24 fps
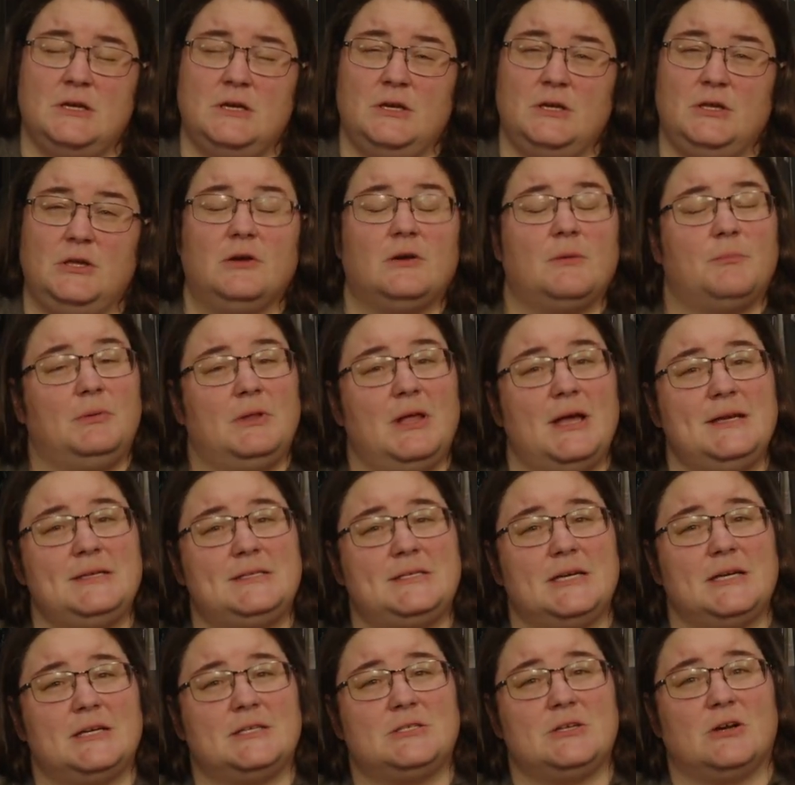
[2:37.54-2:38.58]
you can play
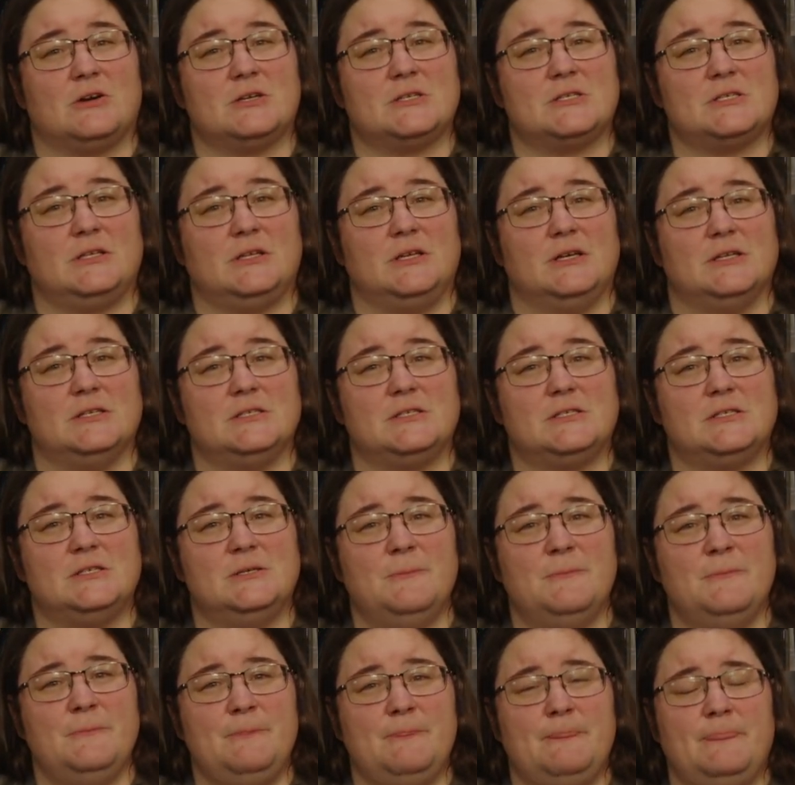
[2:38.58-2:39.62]
6 Ursulas.
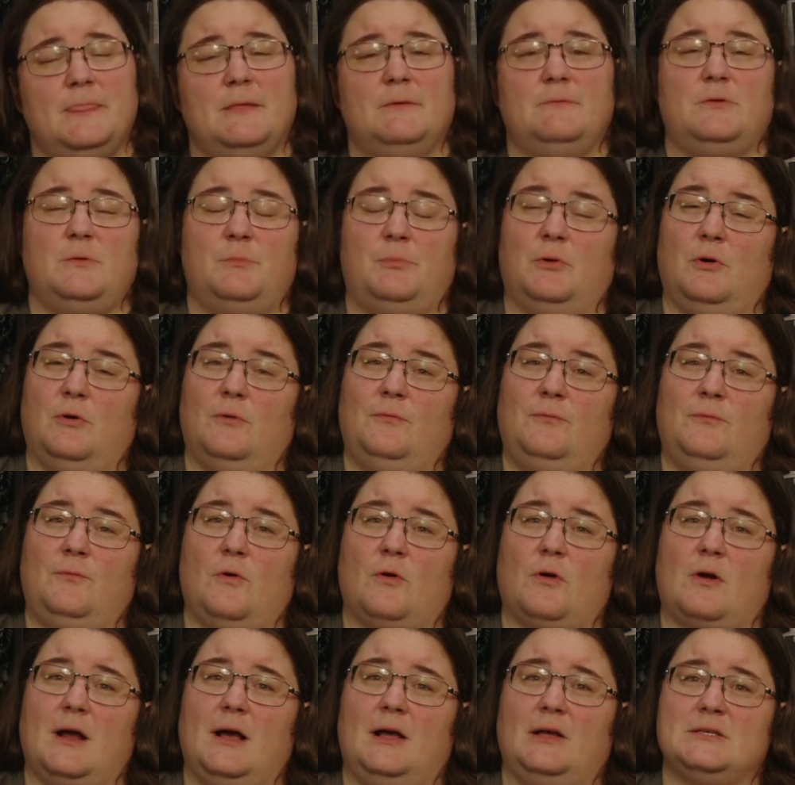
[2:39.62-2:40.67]
If you pull
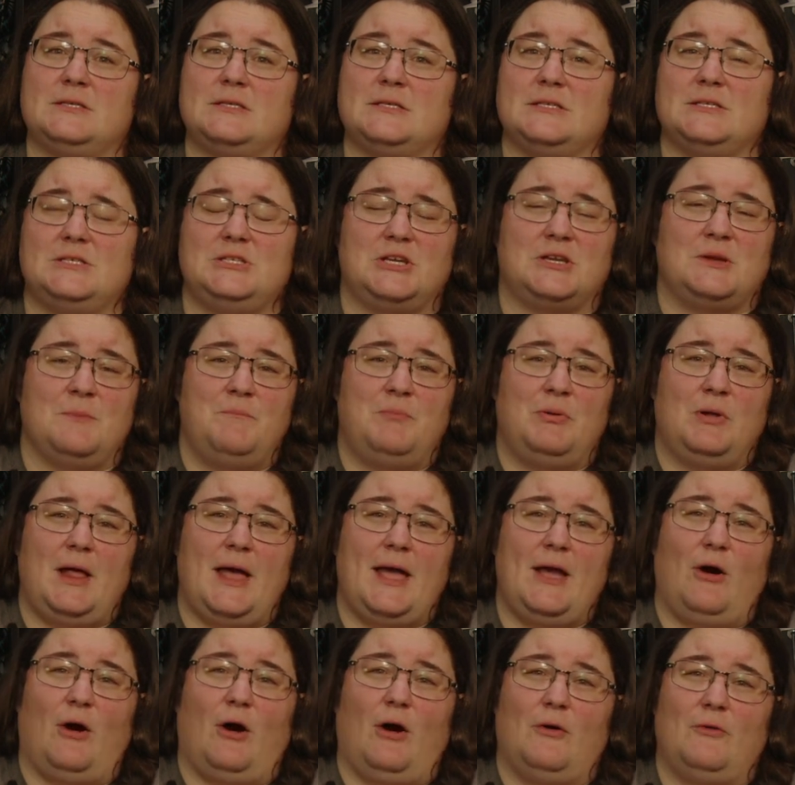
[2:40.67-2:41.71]
4 Elsas, you can play
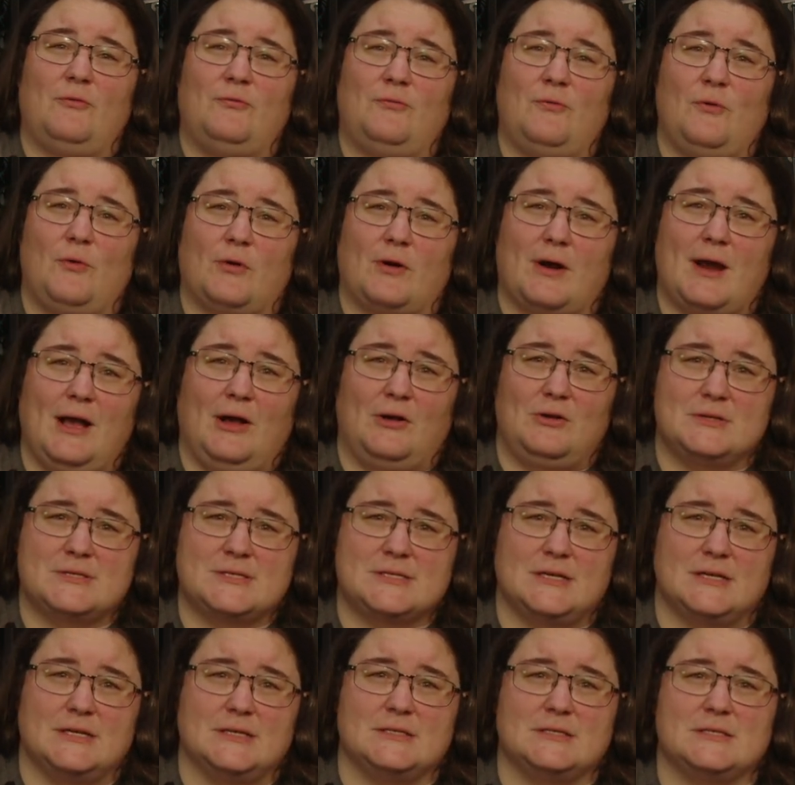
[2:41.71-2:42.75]
all 4
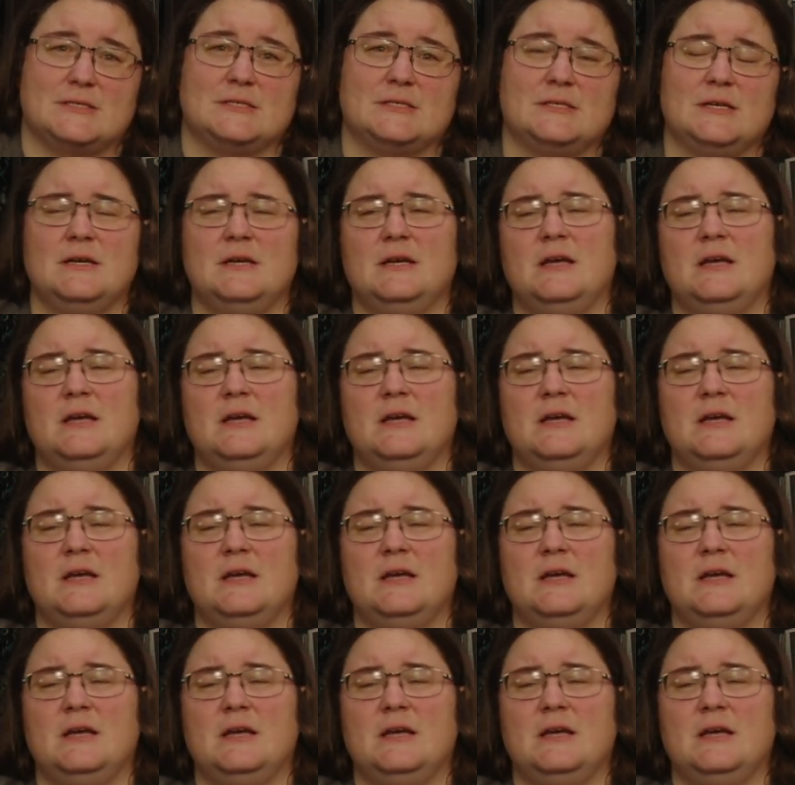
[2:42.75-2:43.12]
Elsas.